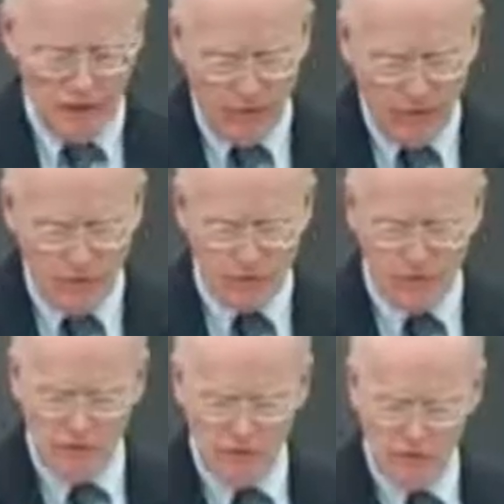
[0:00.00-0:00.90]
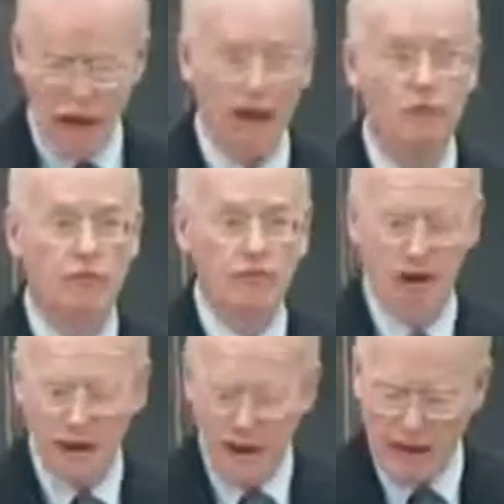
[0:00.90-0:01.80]
thanks to the attacks of
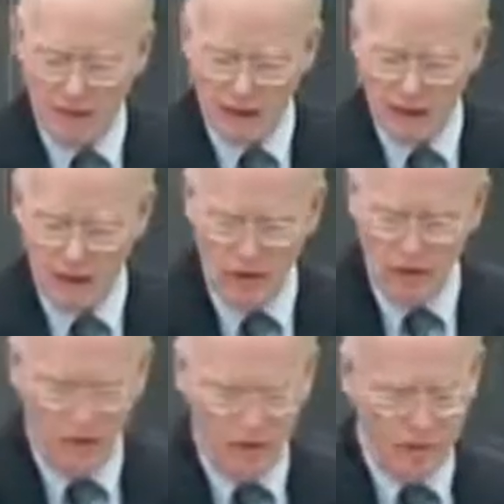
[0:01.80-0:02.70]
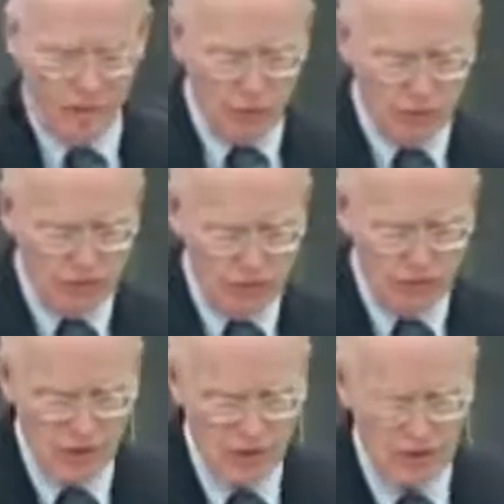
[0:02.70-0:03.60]
9/11, the Bush
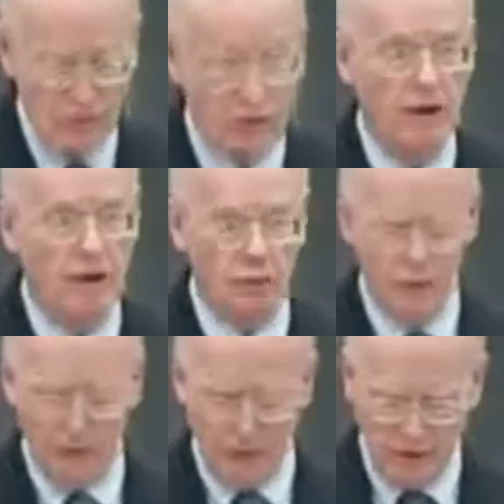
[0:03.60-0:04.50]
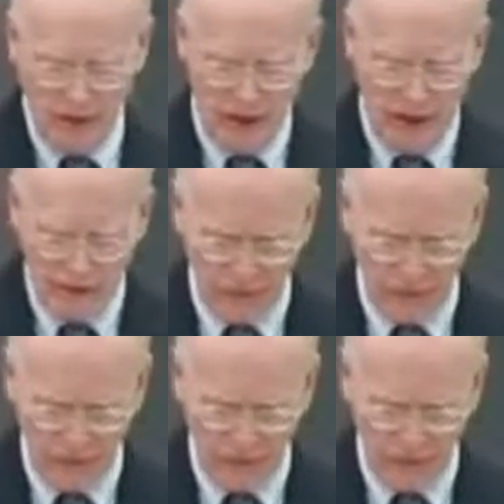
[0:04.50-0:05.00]
administration was able to carry out